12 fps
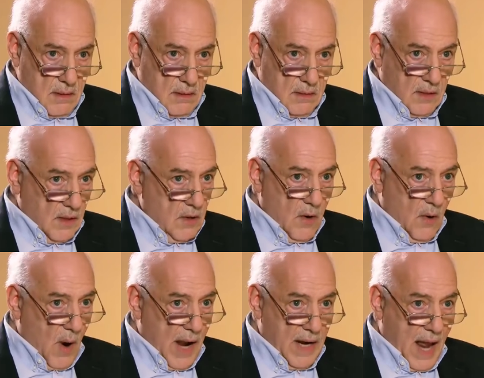So you're
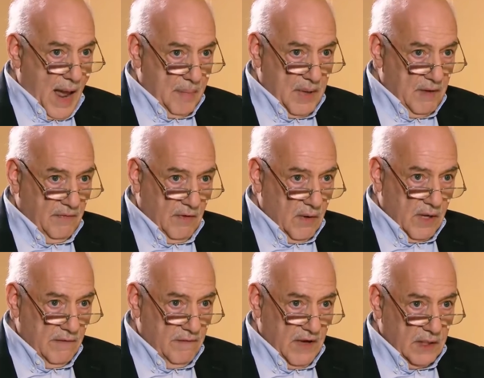quite happy for
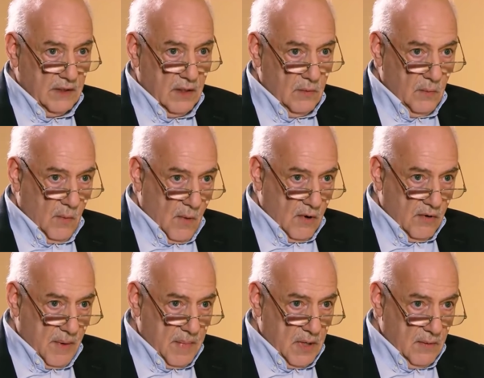convicted war
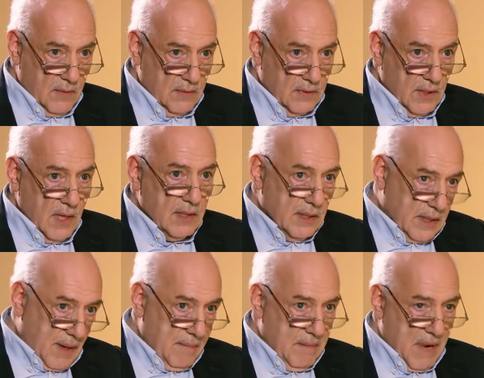criminals to come